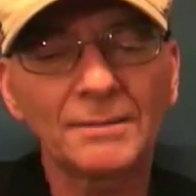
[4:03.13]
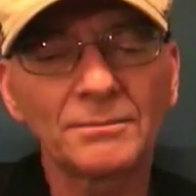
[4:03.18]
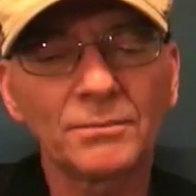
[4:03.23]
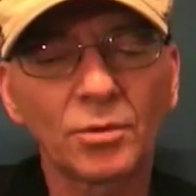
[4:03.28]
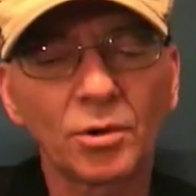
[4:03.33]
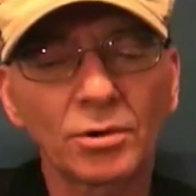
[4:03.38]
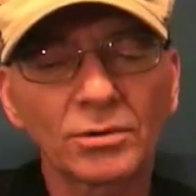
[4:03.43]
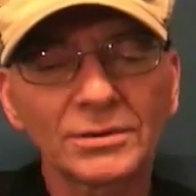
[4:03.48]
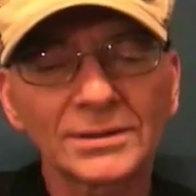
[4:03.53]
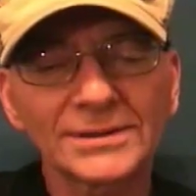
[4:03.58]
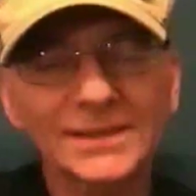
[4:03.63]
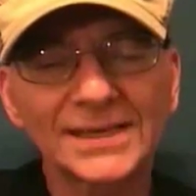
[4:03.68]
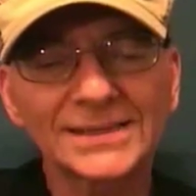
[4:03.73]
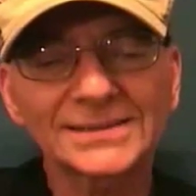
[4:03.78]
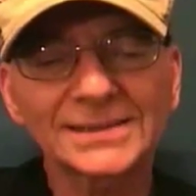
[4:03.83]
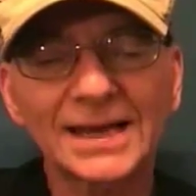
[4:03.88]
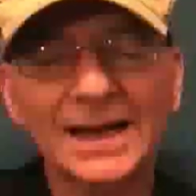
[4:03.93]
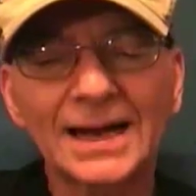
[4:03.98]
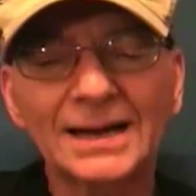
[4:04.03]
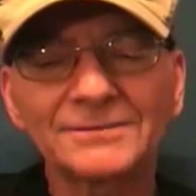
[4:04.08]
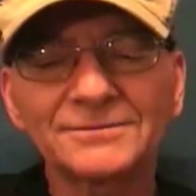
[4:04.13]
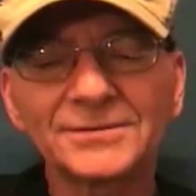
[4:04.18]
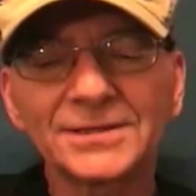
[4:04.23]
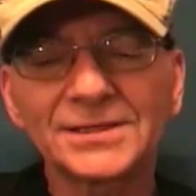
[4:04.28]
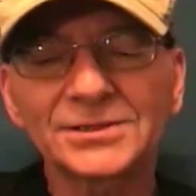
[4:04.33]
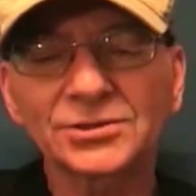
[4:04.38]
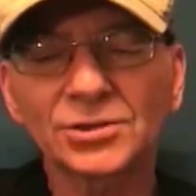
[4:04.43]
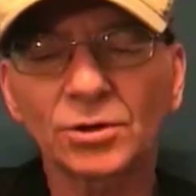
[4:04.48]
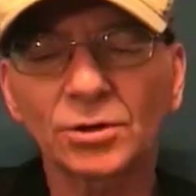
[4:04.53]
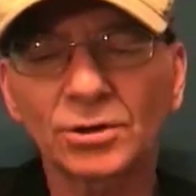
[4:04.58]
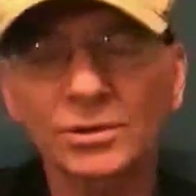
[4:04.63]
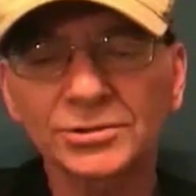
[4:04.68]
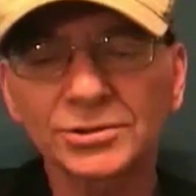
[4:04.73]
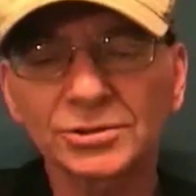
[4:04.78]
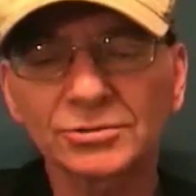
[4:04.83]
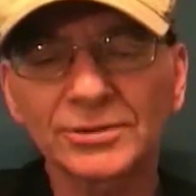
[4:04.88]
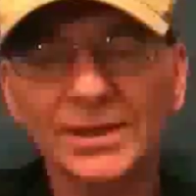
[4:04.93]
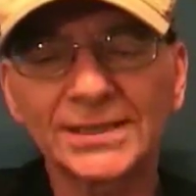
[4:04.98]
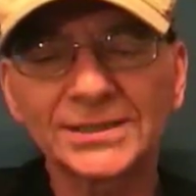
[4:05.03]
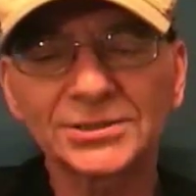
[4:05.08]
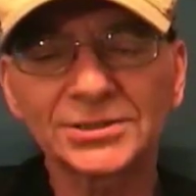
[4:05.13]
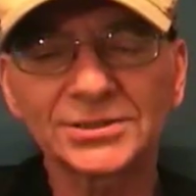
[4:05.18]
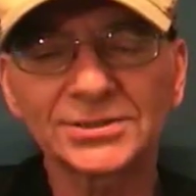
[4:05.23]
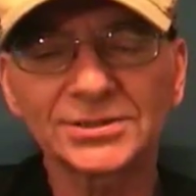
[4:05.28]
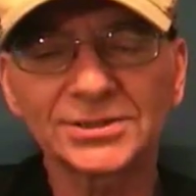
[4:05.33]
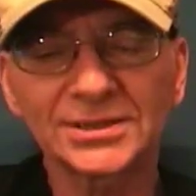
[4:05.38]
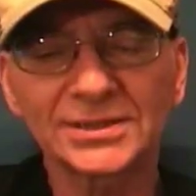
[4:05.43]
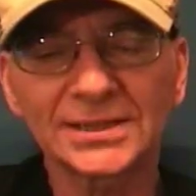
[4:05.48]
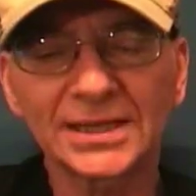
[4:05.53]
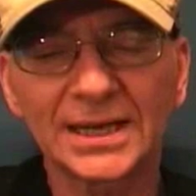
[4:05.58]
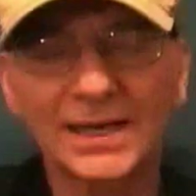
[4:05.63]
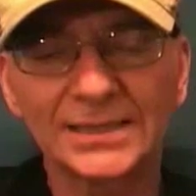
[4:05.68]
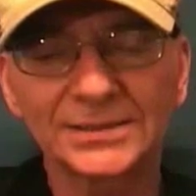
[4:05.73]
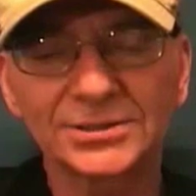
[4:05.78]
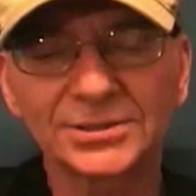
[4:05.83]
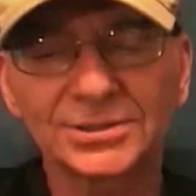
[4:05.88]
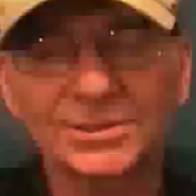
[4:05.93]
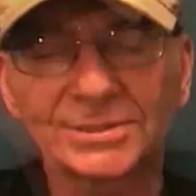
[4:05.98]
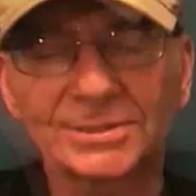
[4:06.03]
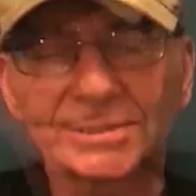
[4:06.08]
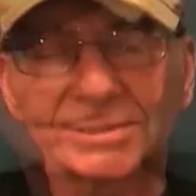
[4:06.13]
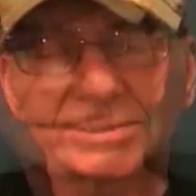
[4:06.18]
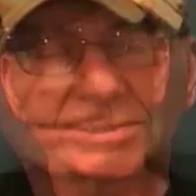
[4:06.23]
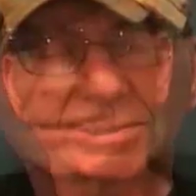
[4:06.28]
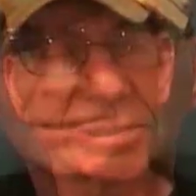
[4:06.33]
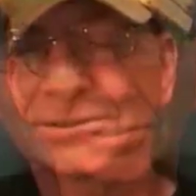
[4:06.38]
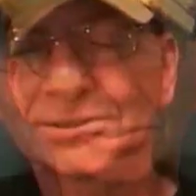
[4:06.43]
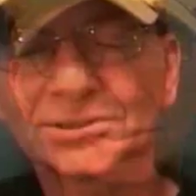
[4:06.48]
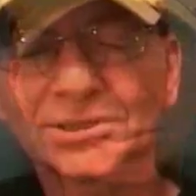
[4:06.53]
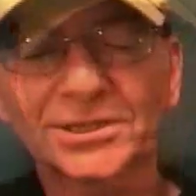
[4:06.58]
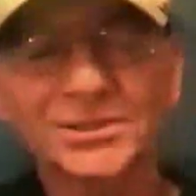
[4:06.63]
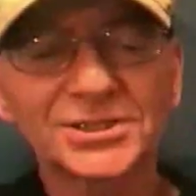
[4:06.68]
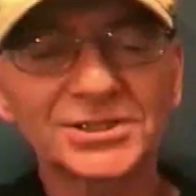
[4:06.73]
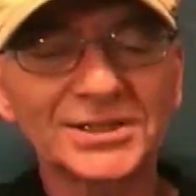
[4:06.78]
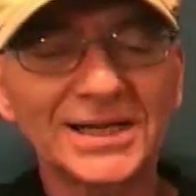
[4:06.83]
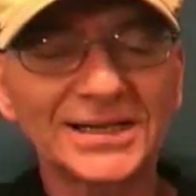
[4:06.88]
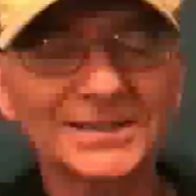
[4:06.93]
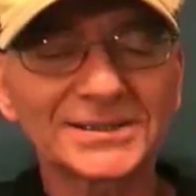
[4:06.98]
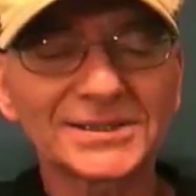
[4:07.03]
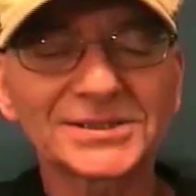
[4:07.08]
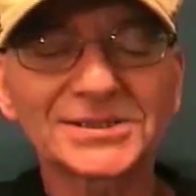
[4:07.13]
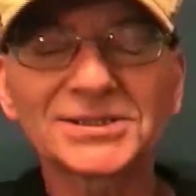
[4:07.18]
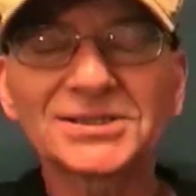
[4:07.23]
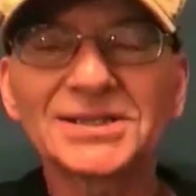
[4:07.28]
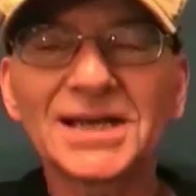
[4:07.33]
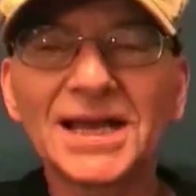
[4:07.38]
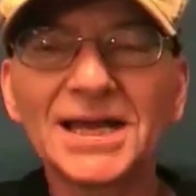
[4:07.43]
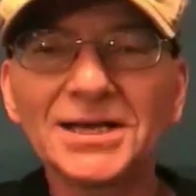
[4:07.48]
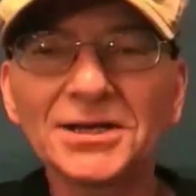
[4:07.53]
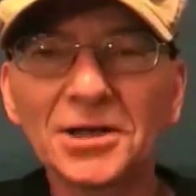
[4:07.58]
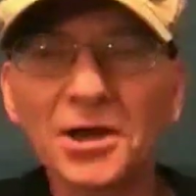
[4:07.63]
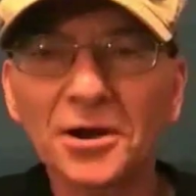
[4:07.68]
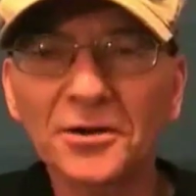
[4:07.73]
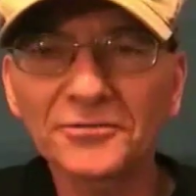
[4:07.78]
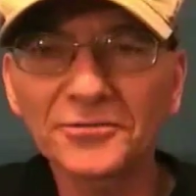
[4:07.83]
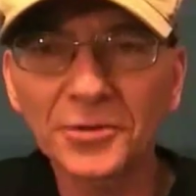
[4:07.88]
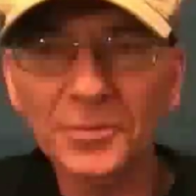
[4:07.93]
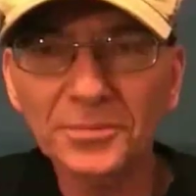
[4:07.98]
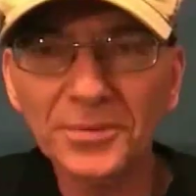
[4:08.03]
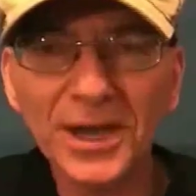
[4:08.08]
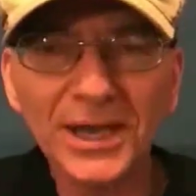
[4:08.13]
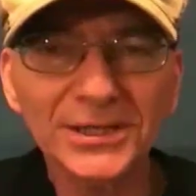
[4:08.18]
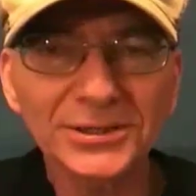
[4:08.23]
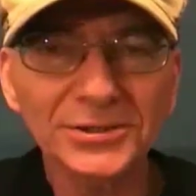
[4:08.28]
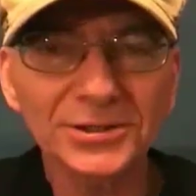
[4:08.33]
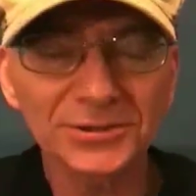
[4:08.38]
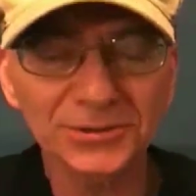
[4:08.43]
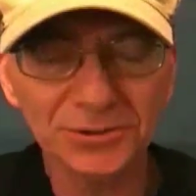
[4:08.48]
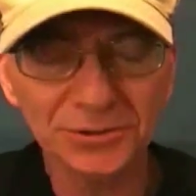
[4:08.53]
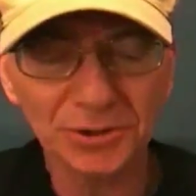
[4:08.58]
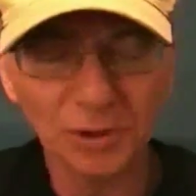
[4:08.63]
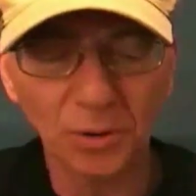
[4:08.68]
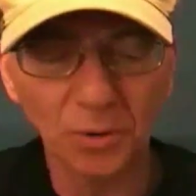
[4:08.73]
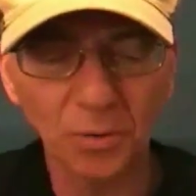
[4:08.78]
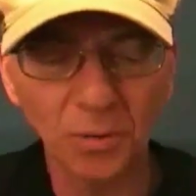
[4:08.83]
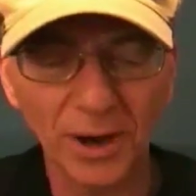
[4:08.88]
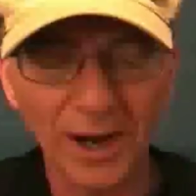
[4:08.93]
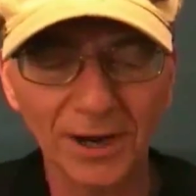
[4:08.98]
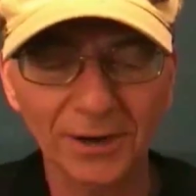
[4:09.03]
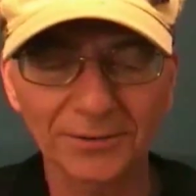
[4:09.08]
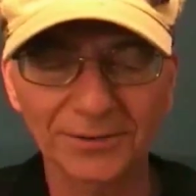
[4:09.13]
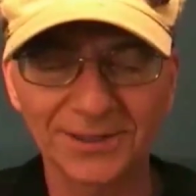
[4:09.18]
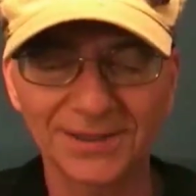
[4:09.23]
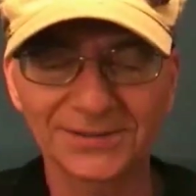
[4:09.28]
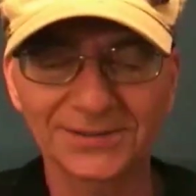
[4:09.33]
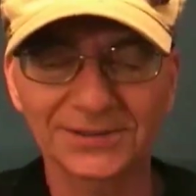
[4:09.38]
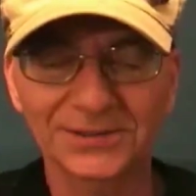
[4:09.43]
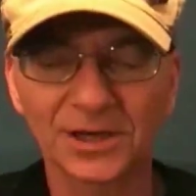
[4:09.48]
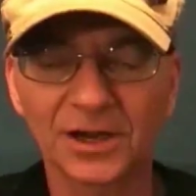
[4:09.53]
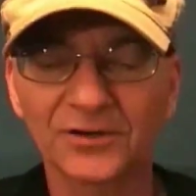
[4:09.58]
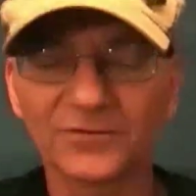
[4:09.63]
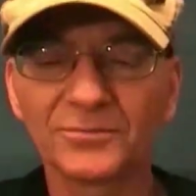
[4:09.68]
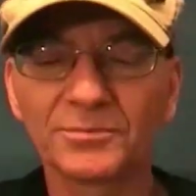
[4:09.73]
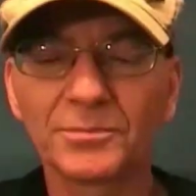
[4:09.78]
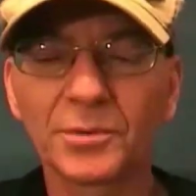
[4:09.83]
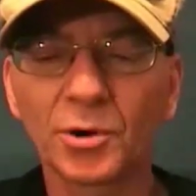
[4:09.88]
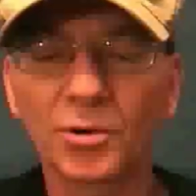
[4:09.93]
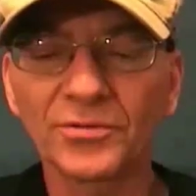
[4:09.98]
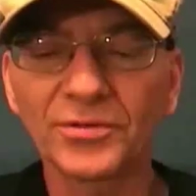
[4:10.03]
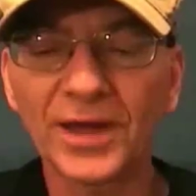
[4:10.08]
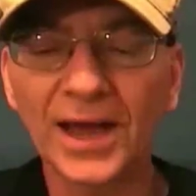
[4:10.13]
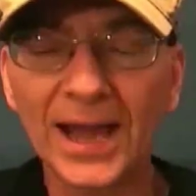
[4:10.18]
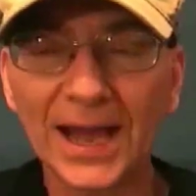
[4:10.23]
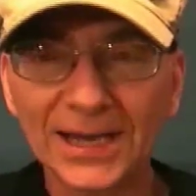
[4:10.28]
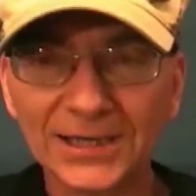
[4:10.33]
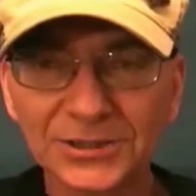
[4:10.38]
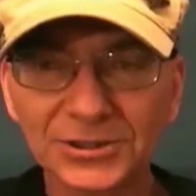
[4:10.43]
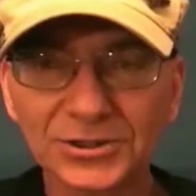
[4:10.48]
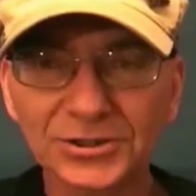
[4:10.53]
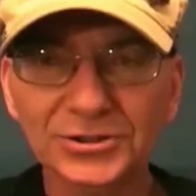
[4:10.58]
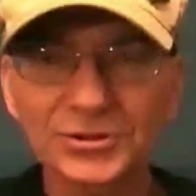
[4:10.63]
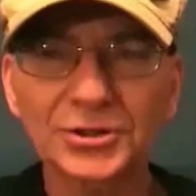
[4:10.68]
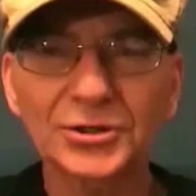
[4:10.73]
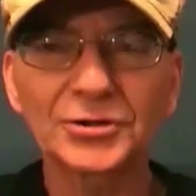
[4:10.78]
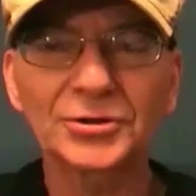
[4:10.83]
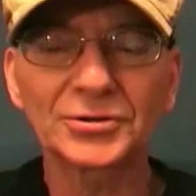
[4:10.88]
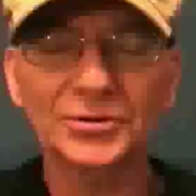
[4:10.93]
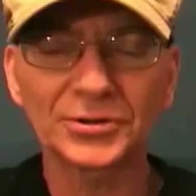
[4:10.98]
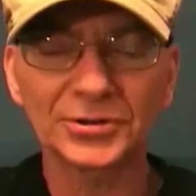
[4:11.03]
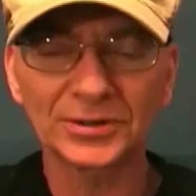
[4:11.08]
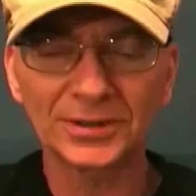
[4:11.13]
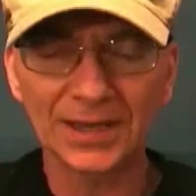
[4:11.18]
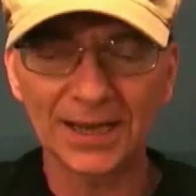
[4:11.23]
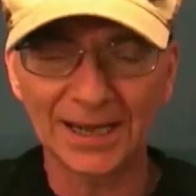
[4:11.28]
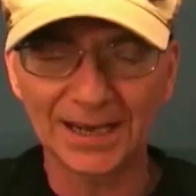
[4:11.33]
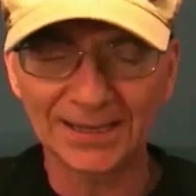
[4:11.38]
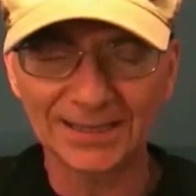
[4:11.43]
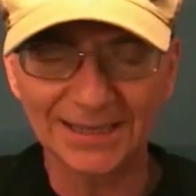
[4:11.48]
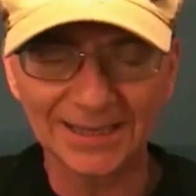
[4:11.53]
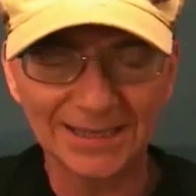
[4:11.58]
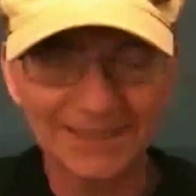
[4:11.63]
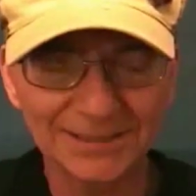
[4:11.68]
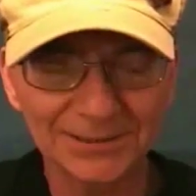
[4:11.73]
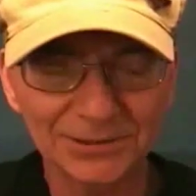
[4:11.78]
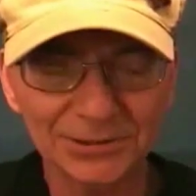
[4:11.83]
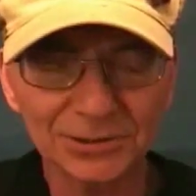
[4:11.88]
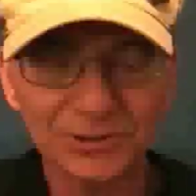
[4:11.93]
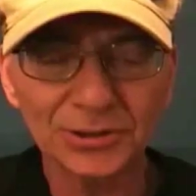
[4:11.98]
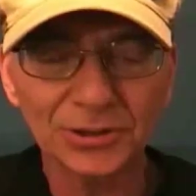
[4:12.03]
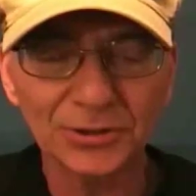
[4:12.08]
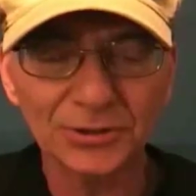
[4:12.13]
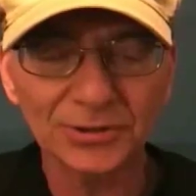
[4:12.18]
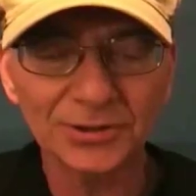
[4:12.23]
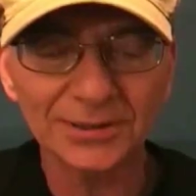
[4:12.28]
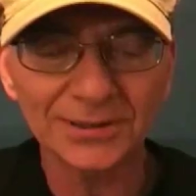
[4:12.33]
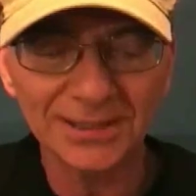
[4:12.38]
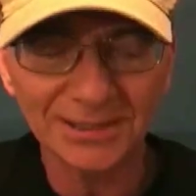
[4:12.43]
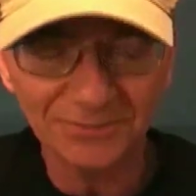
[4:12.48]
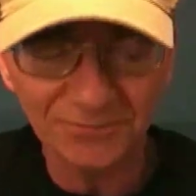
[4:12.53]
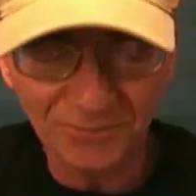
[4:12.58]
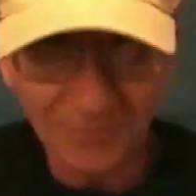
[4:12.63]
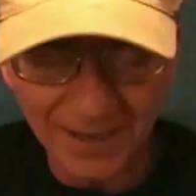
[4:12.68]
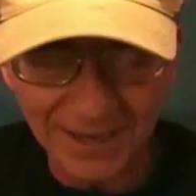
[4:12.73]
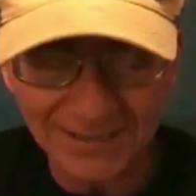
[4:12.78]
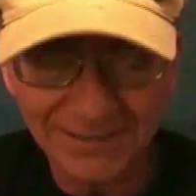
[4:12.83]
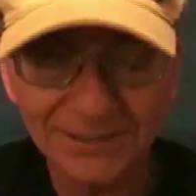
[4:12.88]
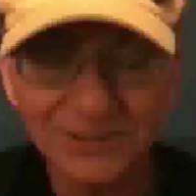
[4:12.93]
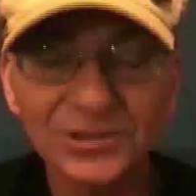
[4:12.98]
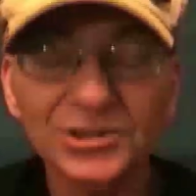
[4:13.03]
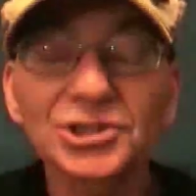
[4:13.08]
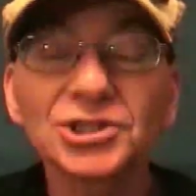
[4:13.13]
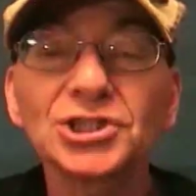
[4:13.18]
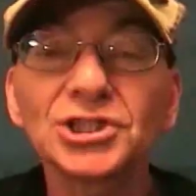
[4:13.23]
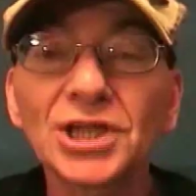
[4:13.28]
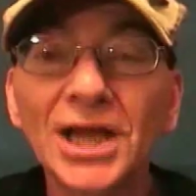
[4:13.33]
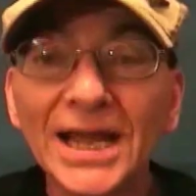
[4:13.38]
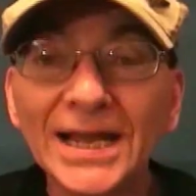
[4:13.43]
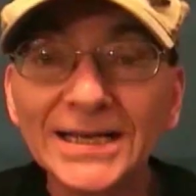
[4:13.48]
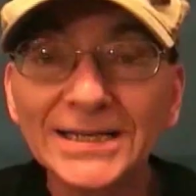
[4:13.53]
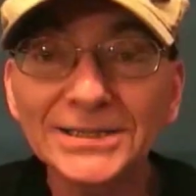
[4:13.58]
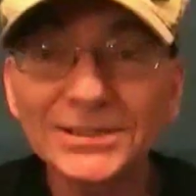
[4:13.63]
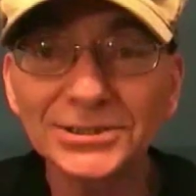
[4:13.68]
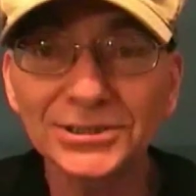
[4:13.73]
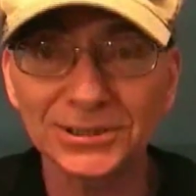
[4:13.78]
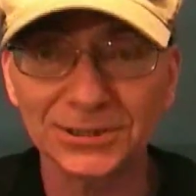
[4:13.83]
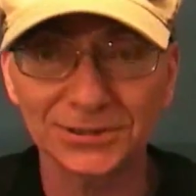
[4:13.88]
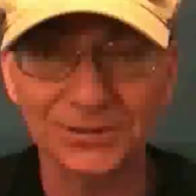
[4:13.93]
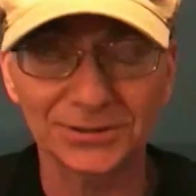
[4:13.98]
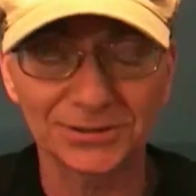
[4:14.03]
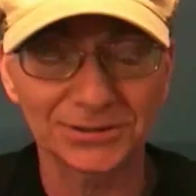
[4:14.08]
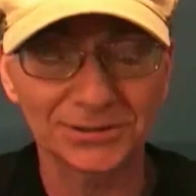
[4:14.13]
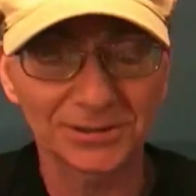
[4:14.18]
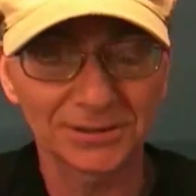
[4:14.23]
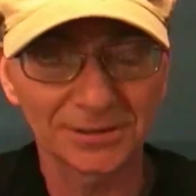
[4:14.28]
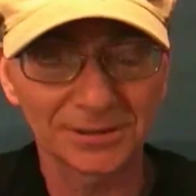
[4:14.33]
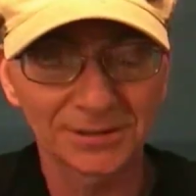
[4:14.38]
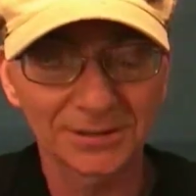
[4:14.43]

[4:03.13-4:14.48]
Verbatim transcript: more or less obvious alterations in consciousness, such that the state of the patient's awareness of both external and internal events changes.